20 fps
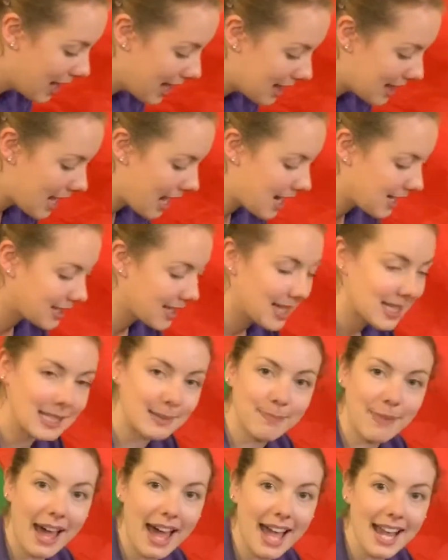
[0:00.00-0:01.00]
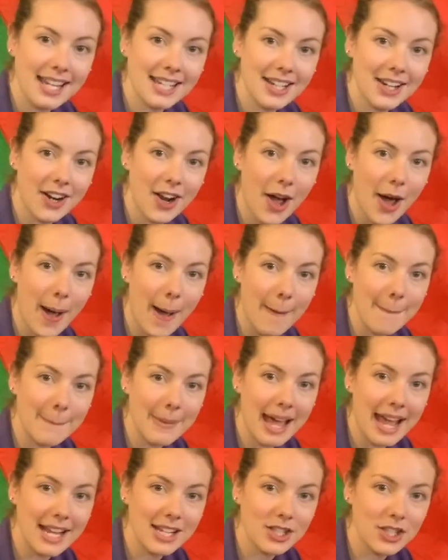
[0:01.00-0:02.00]
There's a spider on
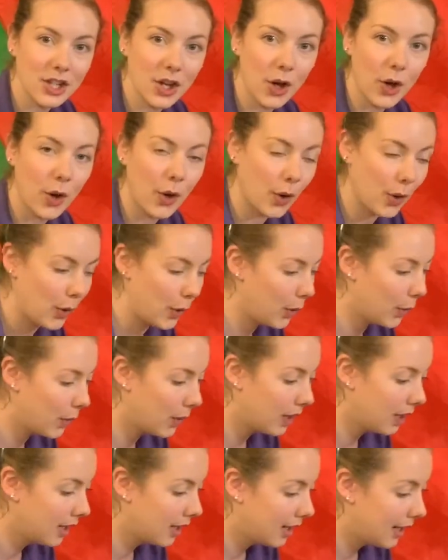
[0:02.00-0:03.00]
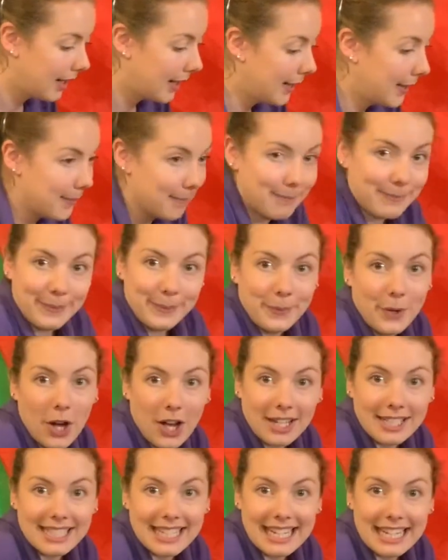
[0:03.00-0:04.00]
my toe.
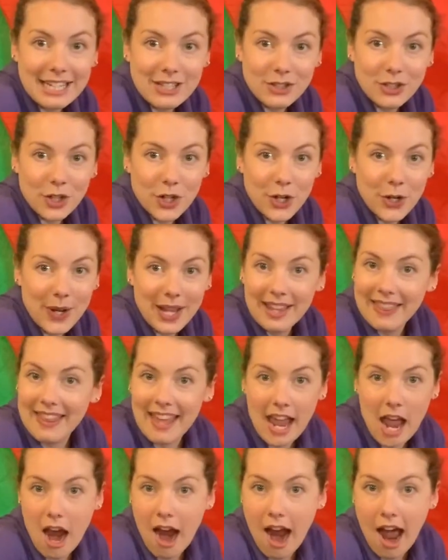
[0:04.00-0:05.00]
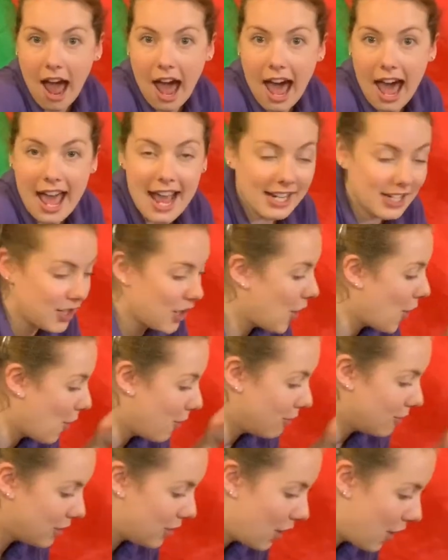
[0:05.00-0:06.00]
What he's doing there, I
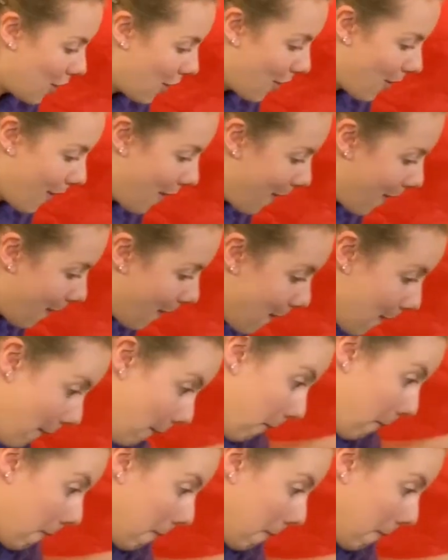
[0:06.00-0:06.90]
don't know.